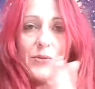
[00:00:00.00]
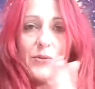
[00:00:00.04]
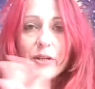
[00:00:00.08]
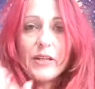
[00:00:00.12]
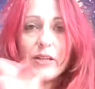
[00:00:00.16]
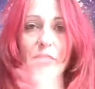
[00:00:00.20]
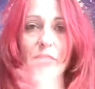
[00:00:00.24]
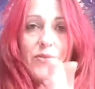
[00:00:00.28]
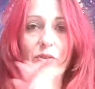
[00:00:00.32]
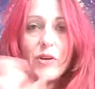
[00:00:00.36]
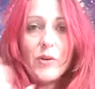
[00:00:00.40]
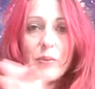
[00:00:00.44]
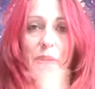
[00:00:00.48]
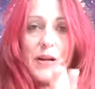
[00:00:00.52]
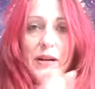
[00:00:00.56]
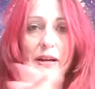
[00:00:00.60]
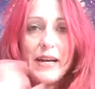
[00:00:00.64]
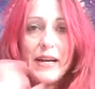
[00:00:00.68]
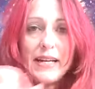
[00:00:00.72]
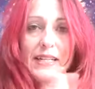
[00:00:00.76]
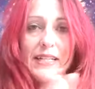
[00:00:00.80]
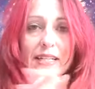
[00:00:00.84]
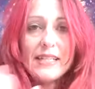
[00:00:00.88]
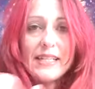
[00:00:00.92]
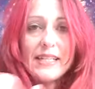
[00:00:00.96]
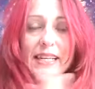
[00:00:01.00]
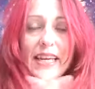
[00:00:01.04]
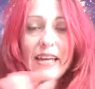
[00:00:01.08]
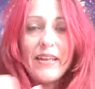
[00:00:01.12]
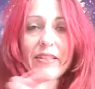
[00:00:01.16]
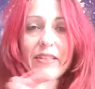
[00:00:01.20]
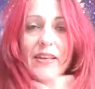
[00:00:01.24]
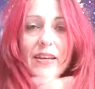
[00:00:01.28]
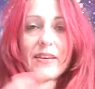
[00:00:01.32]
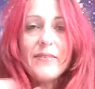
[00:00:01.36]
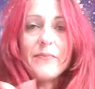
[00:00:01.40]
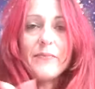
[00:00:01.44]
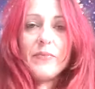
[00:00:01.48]
We're going to rub our hands
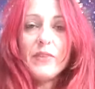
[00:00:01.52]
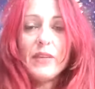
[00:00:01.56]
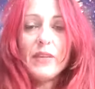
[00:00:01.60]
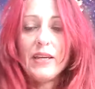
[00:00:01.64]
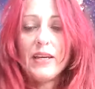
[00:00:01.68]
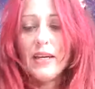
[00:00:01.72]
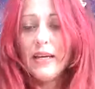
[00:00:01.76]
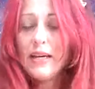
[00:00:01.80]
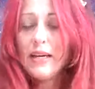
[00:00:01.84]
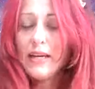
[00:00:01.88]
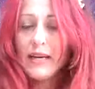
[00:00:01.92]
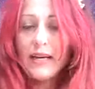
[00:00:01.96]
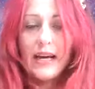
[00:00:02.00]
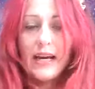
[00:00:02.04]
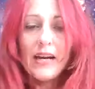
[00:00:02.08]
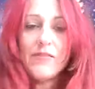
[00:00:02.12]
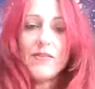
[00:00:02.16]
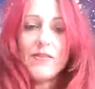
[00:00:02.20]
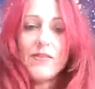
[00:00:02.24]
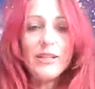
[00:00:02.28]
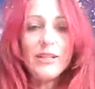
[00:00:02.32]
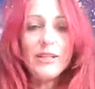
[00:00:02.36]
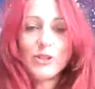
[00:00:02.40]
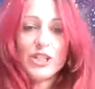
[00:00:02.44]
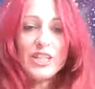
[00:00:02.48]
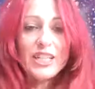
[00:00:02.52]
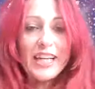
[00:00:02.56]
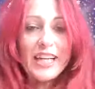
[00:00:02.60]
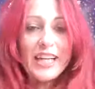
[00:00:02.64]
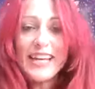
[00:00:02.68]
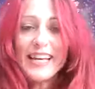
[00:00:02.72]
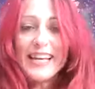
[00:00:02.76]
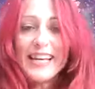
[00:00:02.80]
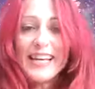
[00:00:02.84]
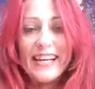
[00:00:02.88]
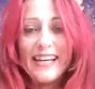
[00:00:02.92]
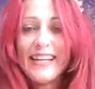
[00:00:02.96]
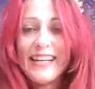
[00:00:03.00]
together, have a little
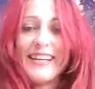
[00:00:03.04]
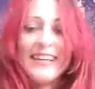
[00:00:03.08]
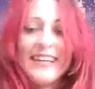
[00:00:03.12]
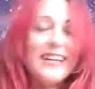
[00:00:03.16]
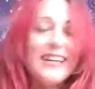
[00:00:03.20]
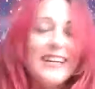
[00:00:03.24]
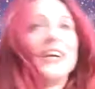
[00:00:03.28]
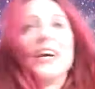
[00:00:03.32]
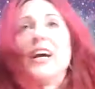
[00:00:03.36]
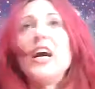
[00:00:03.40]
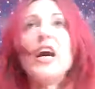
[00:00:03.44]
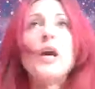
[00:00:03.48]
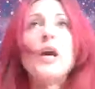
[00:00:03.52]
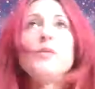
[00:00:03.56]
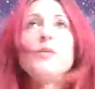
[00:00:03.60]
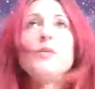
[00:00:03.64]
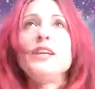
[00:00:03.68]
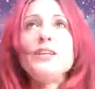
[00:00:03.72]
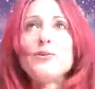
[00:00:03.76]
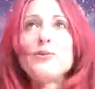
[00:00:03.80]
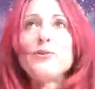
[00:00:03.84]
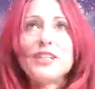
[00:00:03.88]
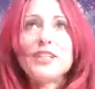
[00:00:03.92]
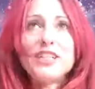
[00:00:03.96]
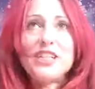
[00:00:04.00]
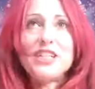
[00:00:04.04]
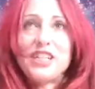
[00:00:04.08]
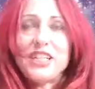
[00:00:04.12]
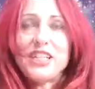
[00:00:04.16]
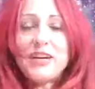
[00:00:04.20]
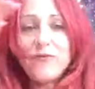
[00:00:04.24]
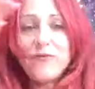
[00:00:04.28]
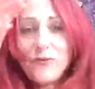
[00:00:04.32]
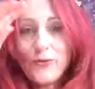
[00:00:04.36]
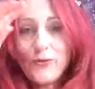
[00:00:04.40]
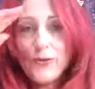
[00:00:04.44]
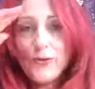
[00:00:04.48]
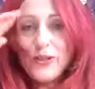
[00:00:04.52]
shake. I'm a little
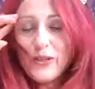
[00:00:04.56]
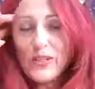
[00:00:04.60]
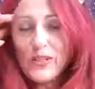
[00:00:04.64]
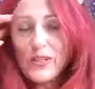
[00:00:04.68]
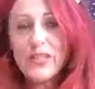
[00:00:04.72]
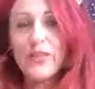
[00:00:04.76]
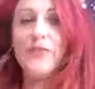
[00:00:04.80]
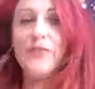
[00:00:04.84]
disheveled because